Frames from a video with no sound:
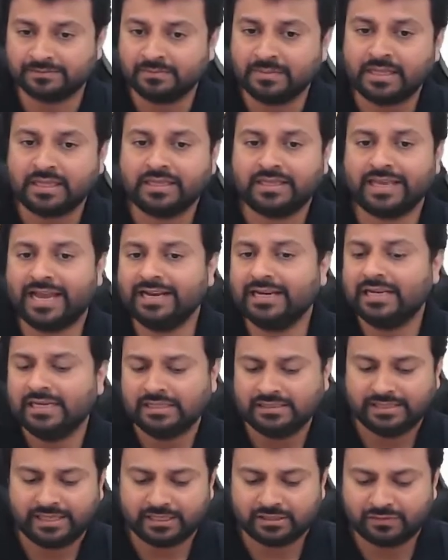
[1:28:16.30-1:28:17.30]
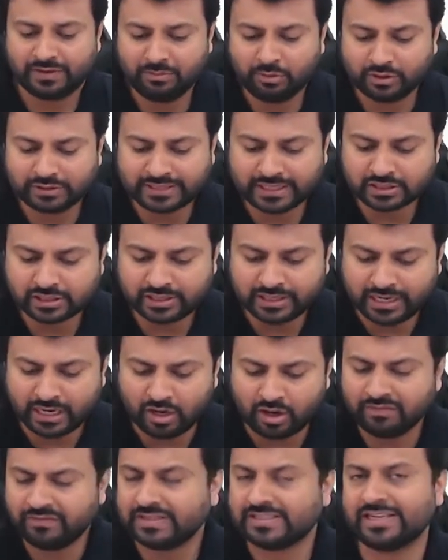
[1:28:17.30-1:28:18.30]
There is one more section
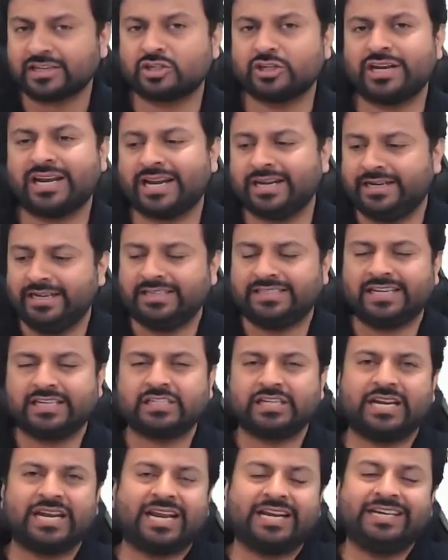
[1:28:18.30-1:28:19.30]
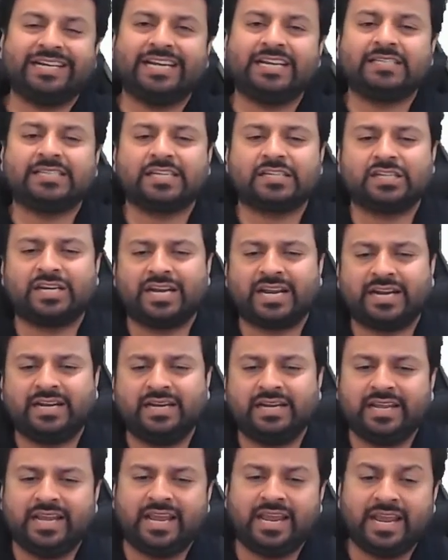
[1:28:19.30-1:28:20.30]
along with section 90. Section 90 and section
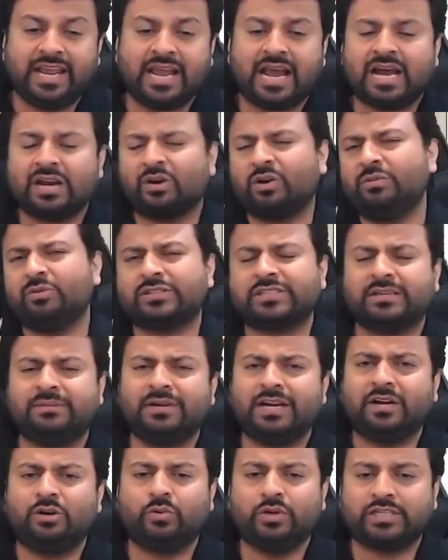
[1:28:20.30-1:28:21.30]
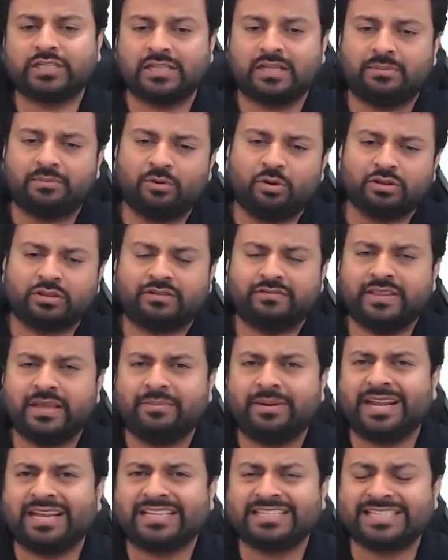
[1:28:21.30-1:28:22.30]
90A are almost similar to each other. Both of them
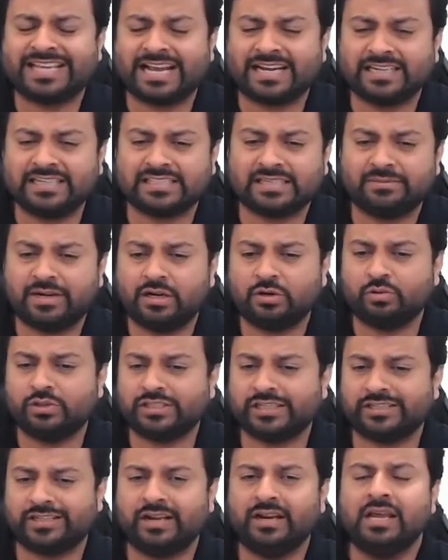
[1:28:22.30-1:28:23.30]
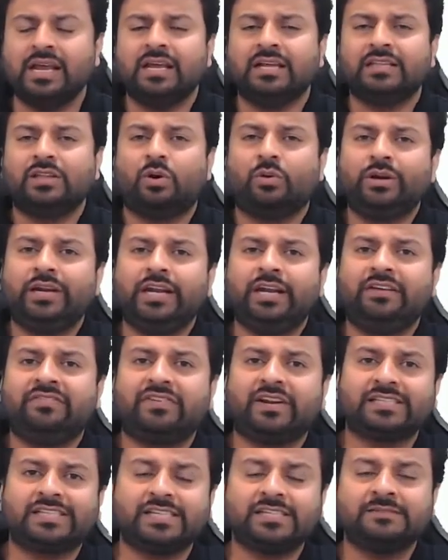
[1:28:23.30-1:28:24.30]
are exactly similar to each other. The only
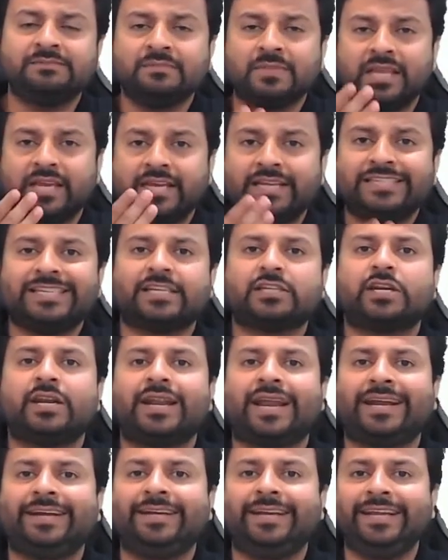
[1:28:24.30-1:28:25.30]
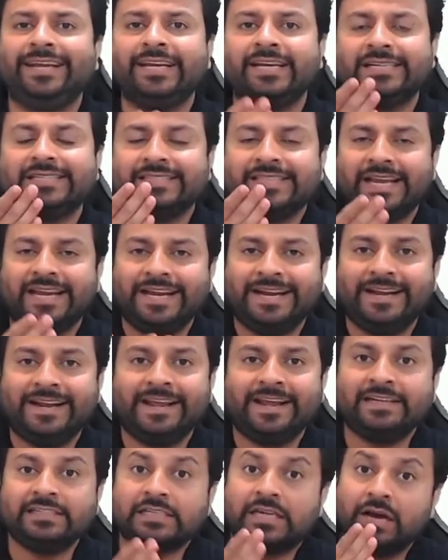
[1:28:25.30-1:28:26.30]
difference is in section 90, the
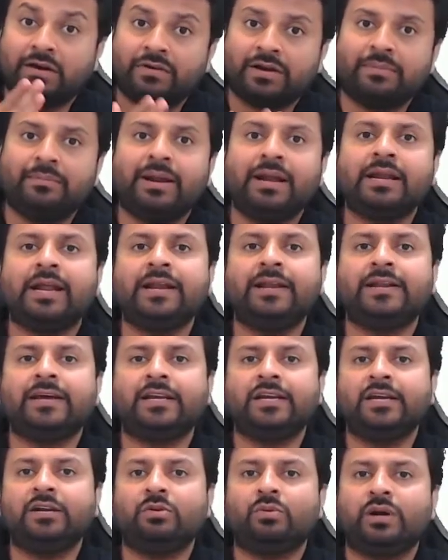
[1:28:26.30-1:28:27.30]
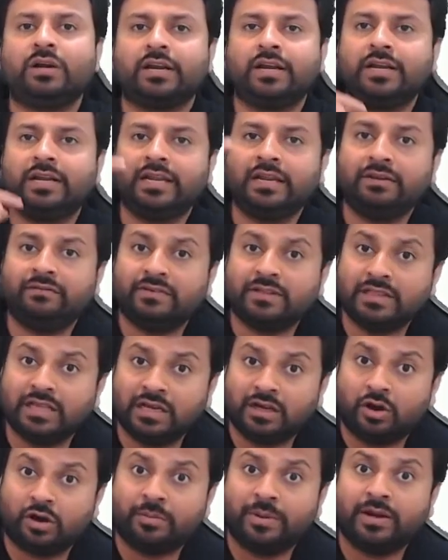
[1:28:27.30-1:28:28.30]
Indian government enter into a treaty with the
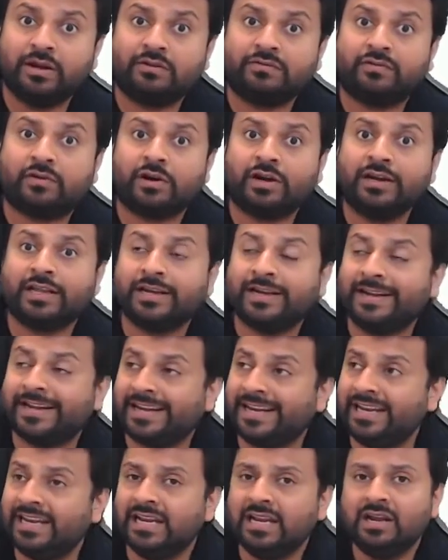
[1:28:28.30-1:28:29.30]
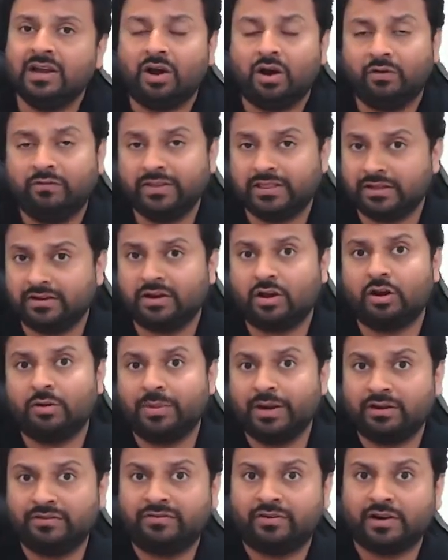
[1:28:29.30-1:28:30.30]
government of foreign territory or with the
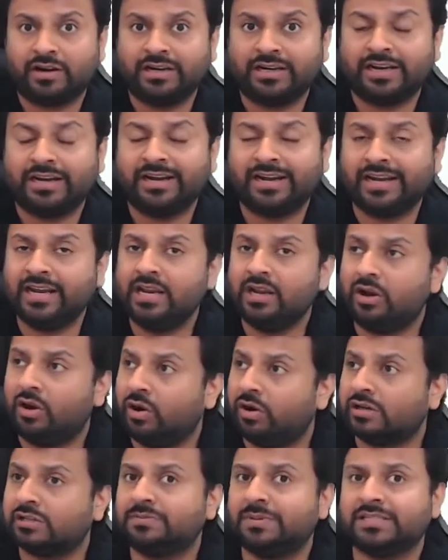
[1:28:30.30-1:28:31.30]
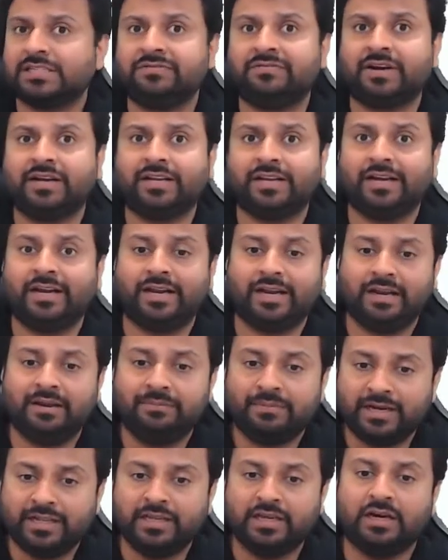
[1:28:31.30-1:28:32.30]
government of foreign country or specified territory.
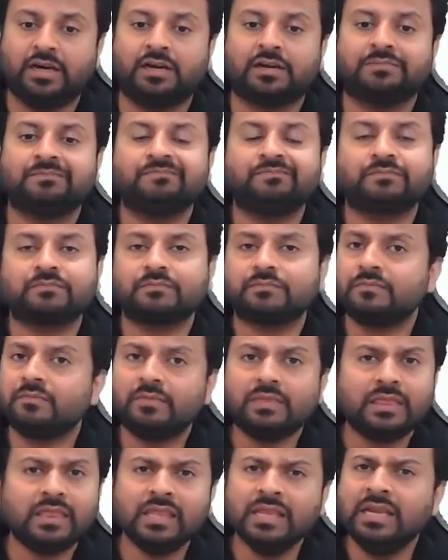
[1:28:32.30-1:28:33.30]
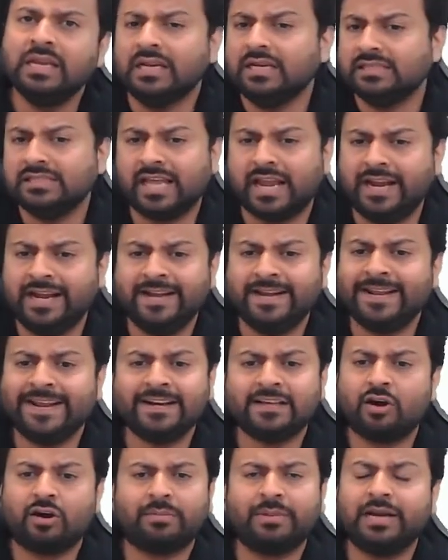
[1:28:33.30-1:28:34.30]
But here, the Indian
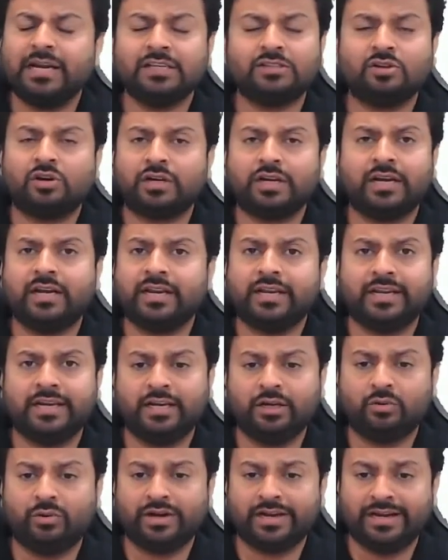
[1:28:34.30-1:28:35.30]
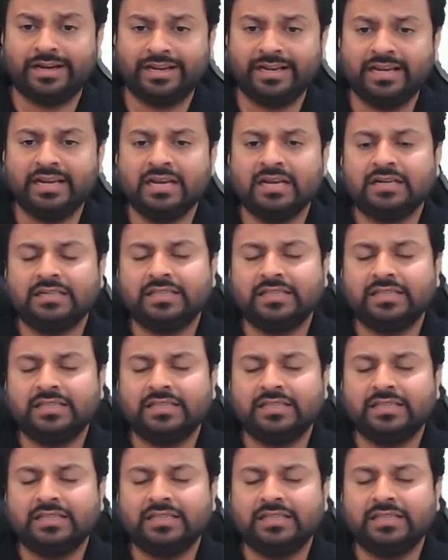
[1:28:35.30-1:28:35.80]
government is not entering into a treaty.